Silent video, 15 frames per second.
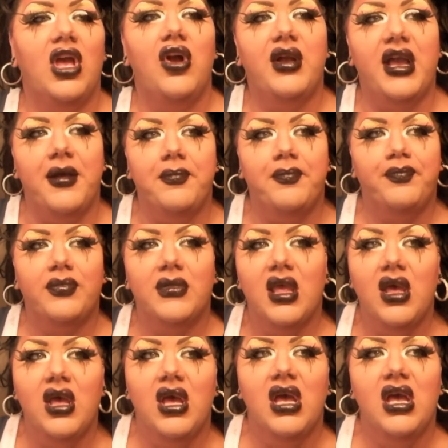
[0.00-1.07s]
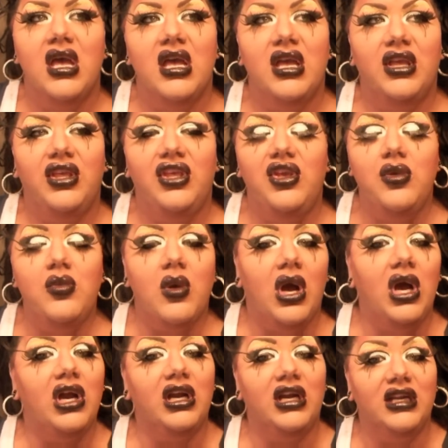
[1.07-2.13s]
Okay, you
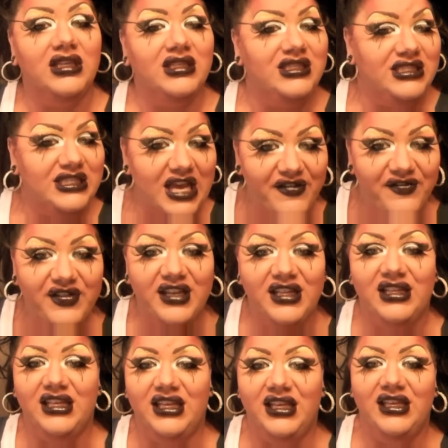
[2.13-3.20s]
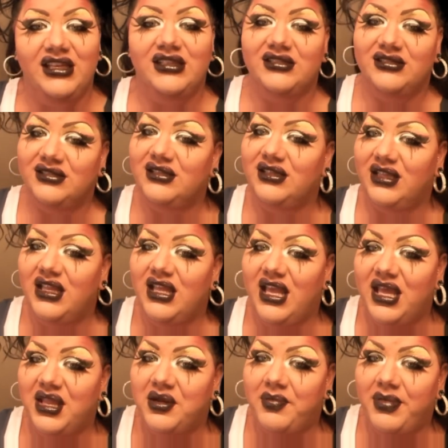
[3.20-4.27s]
are definitely
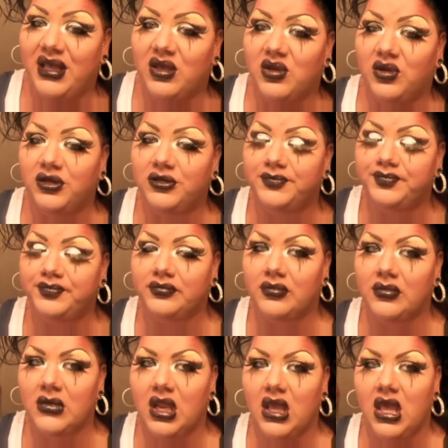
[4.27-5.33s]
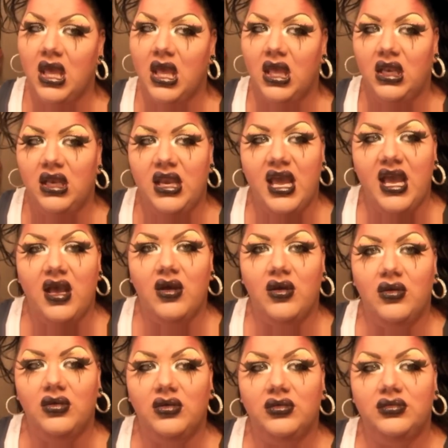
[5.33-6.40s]
in a pickle.
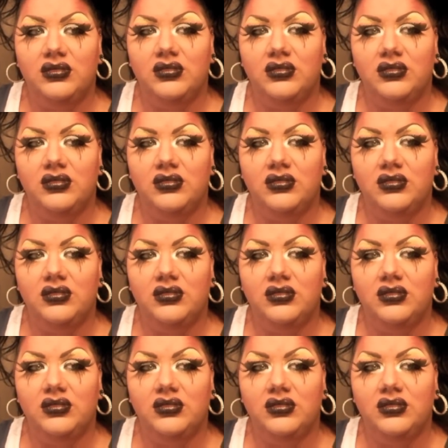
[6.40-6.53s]
Now,